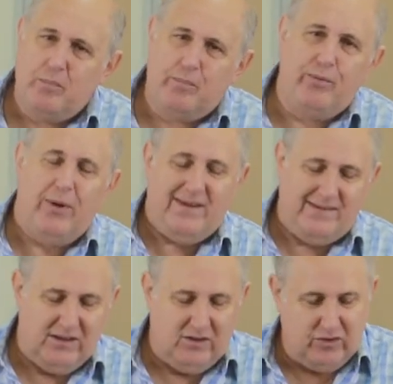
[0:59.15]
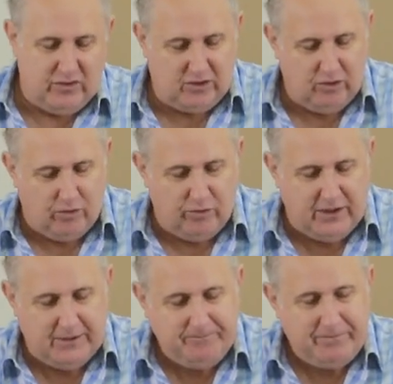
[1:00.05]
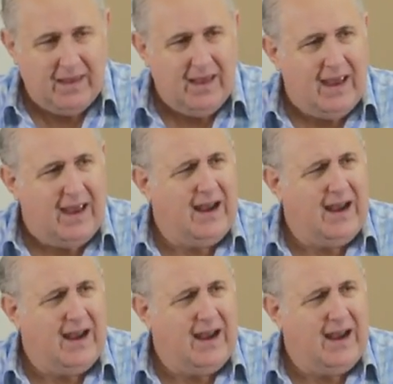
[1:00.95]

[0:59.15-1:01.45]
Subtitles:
press into the glory? And